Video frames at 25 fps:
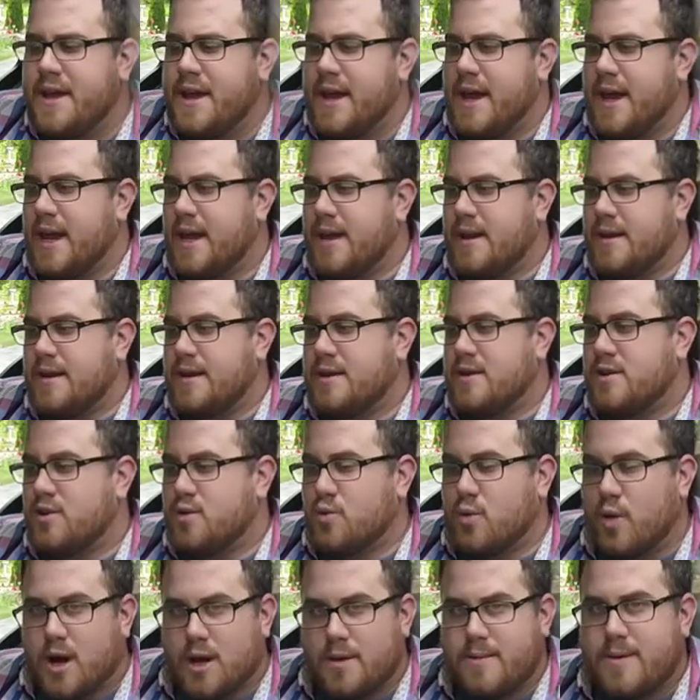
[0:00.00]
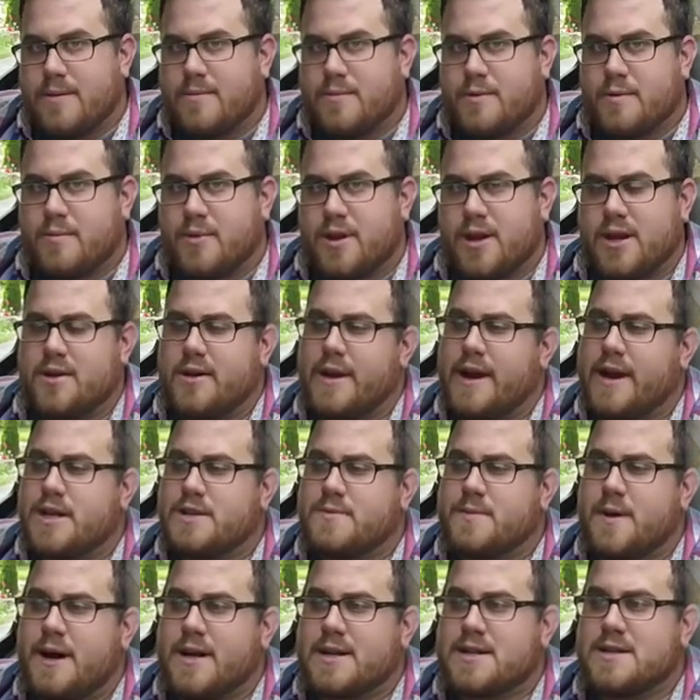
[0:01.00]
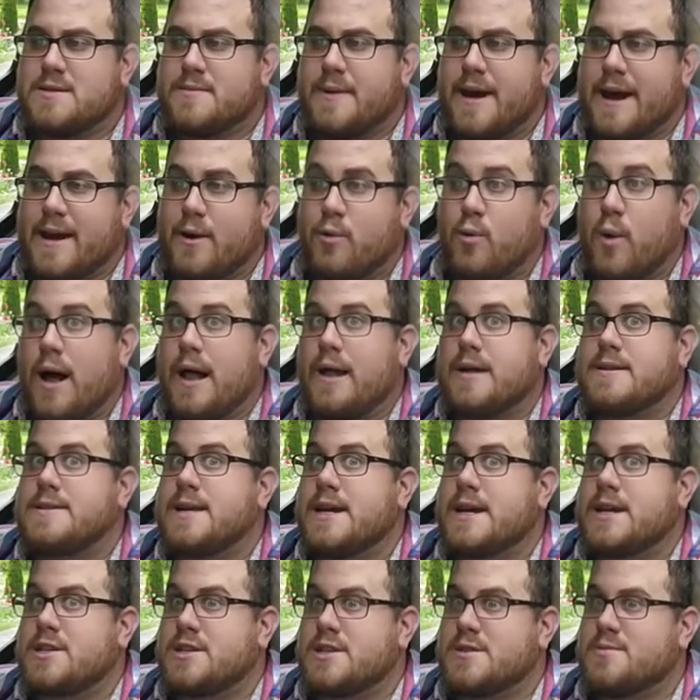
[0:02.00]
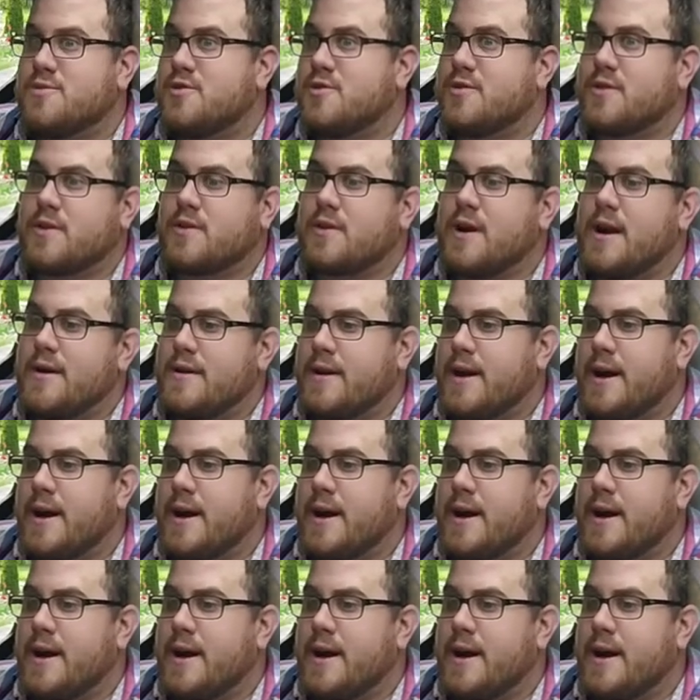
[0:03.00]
and you want to be able to play your Xbox in the back while it's actually moving around,